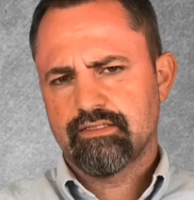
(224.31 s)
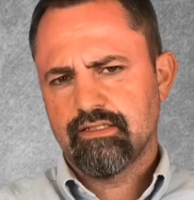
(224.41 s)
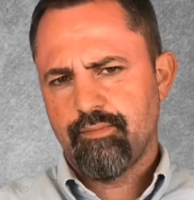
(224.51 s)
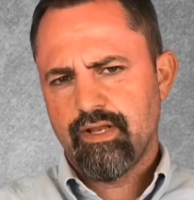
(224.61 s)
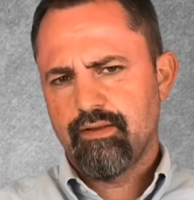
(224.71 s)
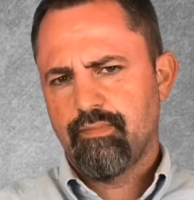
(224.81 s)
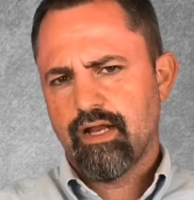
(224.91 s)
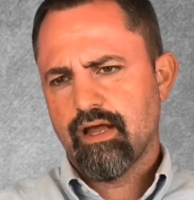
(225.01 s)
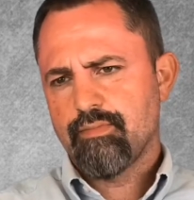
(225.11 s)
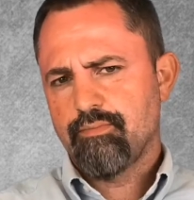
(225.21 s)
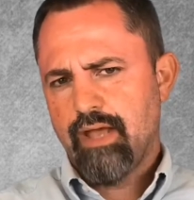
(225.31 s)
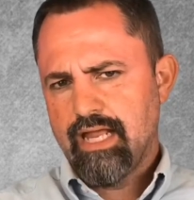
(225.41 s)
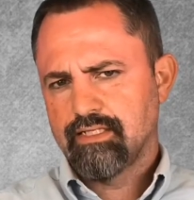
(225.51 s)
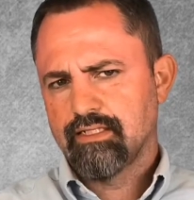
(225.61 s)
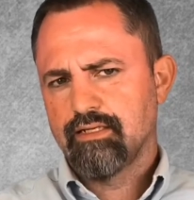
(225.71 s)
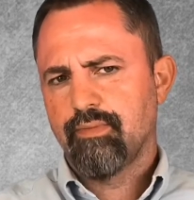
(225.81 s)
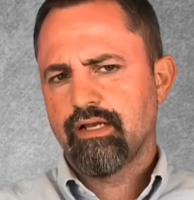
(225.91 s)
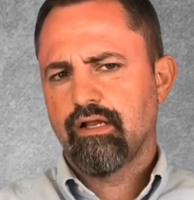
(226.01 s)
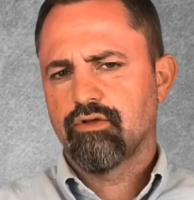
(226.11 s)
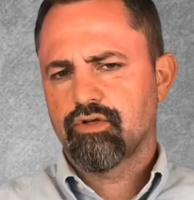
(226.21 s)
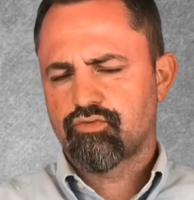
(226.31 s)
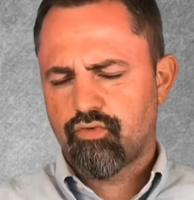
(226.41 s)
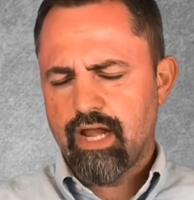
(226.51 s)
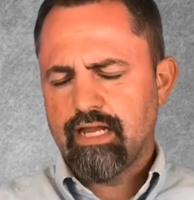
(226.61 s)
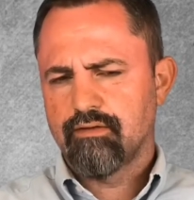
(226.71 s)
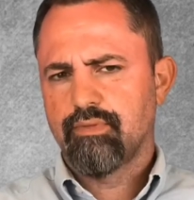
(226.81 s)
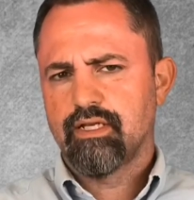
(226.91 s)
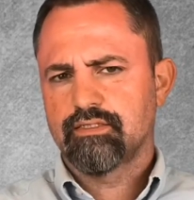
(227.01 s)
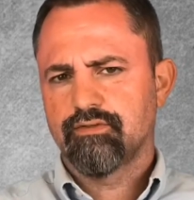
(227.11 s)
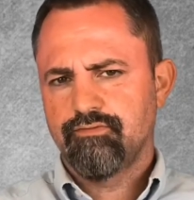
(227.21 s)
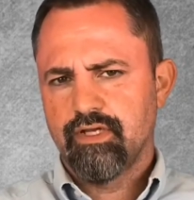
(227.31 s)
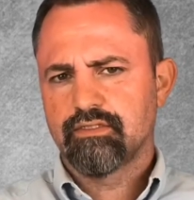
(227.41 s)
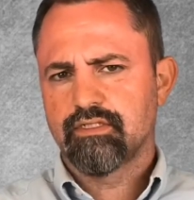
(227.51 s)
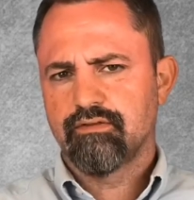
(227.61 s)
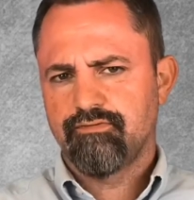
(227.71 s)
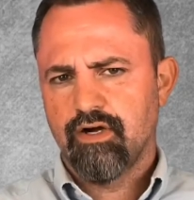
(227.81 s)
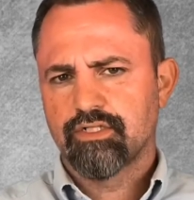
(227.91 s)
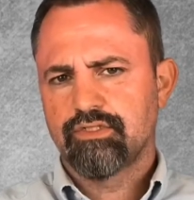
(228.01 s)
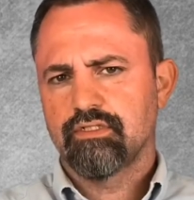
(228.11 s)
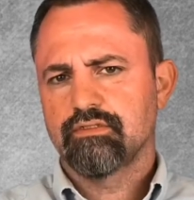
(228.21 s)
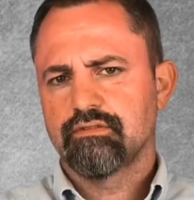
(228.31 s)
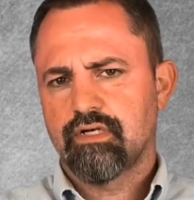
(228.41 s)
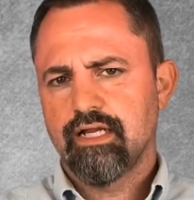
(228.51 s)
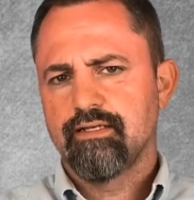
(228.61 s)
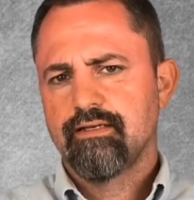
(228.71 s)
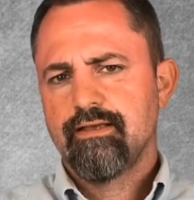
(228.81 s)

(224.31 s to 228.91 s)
I mean, it might not be painted, it might not look great, but it's a fence and it functions, right?